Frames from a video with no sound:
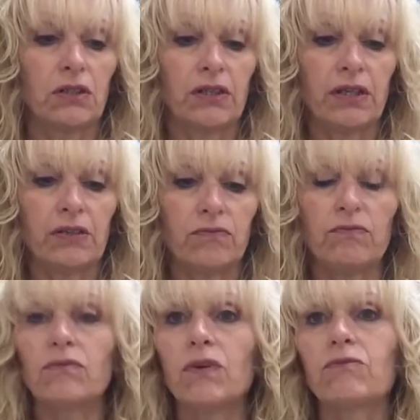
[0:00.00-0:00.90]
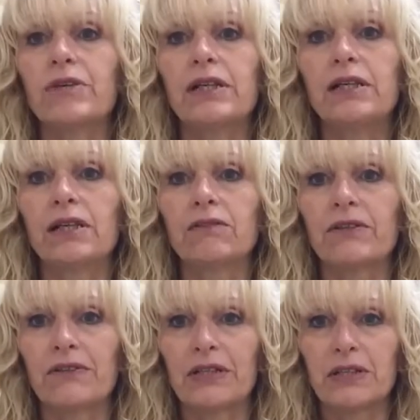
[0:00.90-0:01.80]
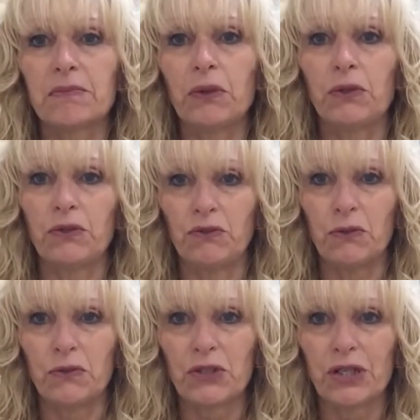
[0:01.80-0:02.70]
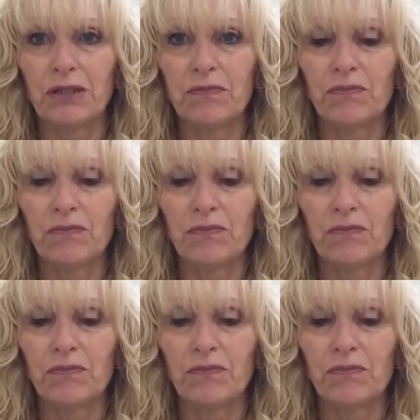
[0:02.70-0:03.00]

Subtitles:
They're a really lovely thing to put on your altar,